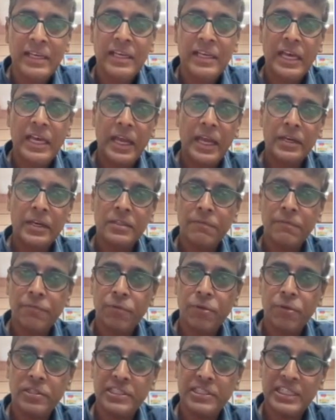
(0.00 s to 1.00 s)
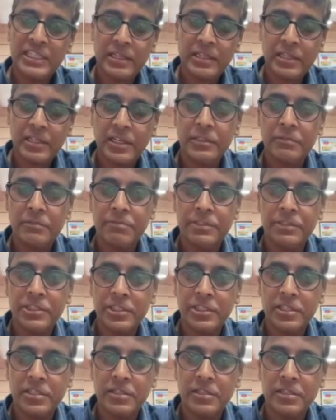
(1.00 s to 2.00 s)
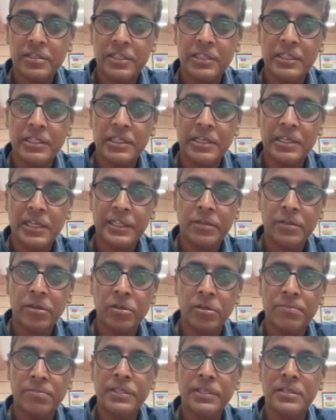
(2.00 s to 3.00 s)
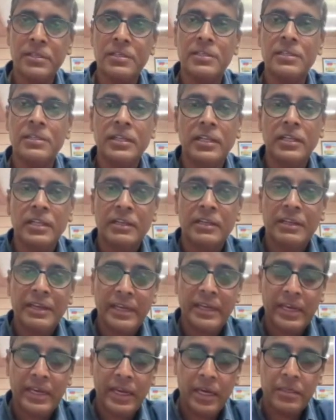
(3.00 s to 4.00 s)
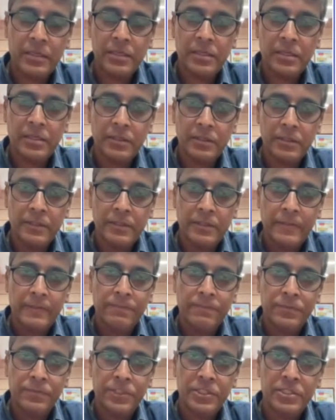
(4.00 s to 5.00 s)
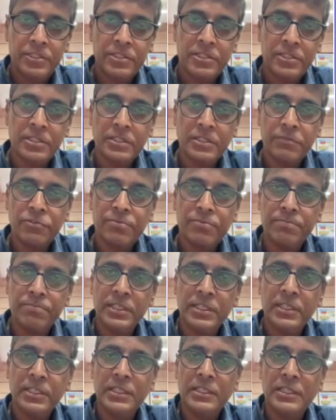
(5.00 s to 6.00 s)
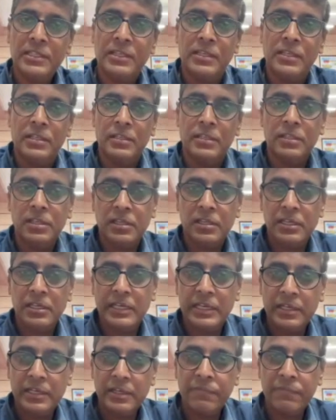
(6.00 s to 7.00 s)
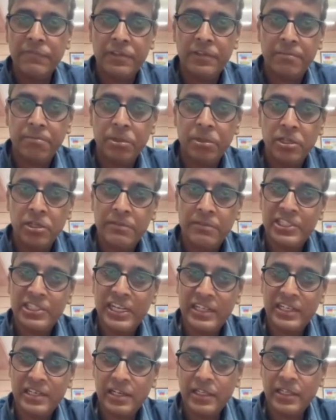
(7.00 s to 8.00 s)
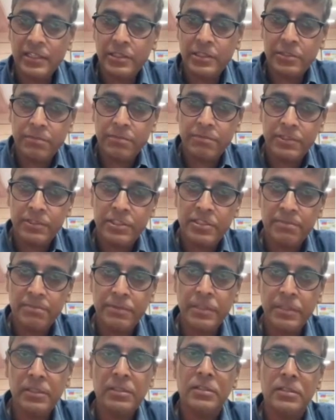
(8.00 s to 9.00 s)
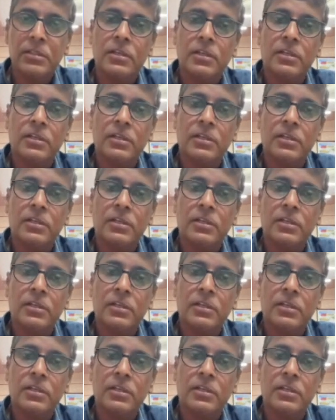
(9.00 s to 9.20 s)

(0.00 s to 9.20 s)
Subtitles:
and the 4 satellites which are in the inclined orbit. And this gives me the enough number of satellites visible